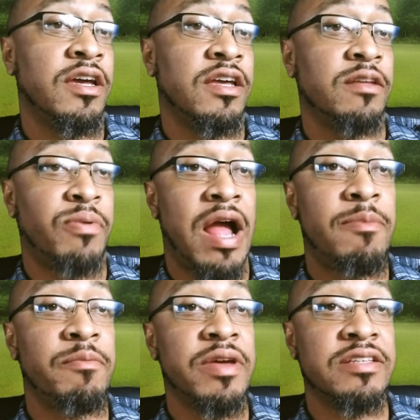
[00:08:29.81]
The
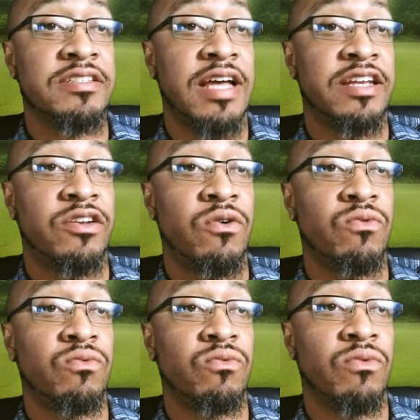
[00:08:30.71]
problem is
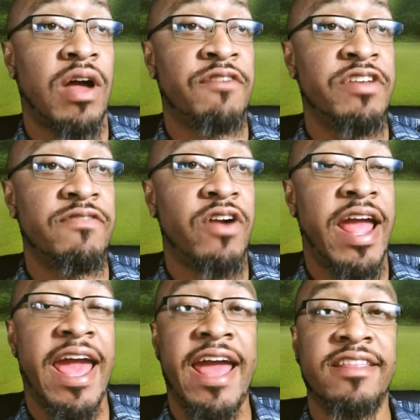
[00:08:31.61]
I've never
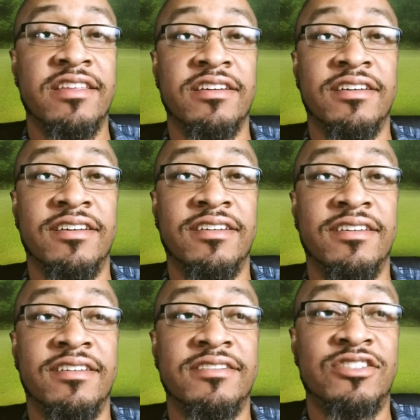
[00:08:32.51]
had the
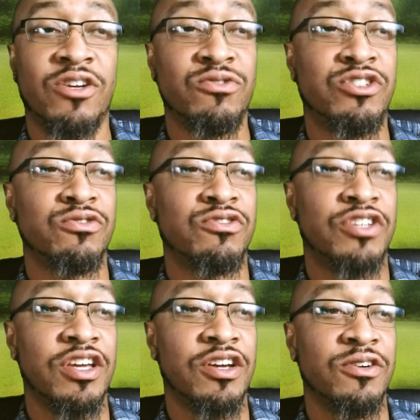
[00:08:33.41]
social
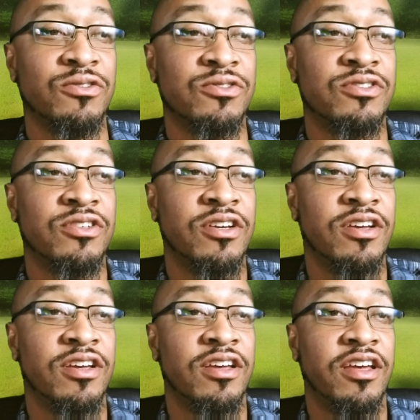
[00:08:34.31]
skills
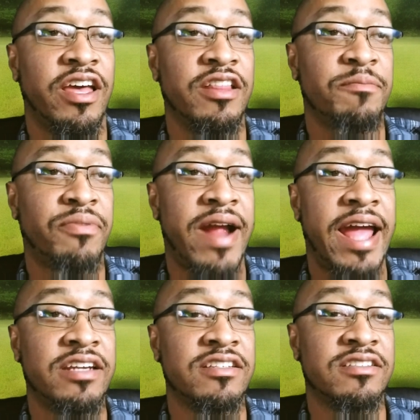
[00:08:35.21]
and the
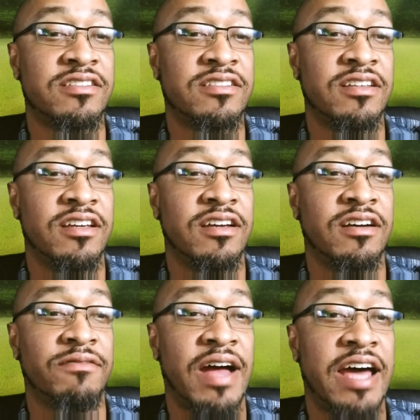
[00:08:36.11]
practice
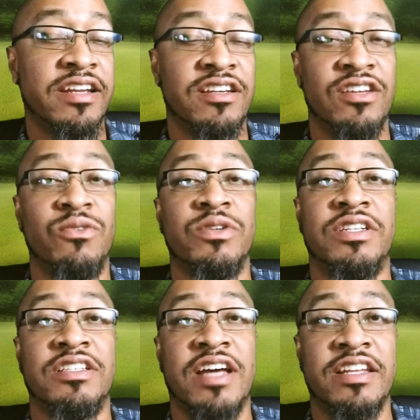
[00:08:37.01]
of how to deal with
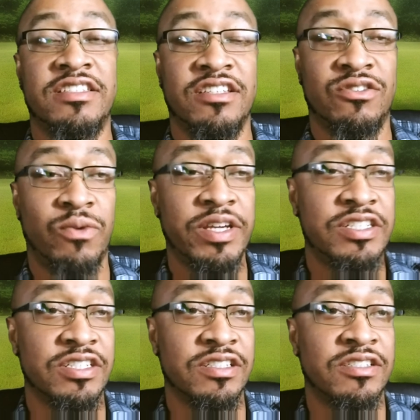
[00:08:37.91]
these kind of
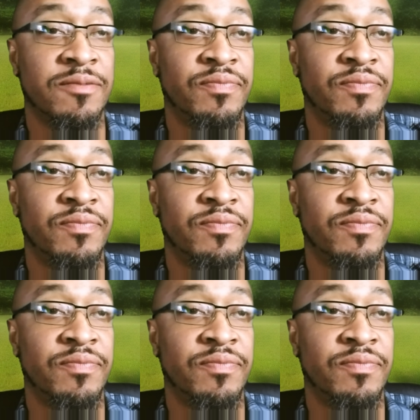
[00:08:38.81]
situations.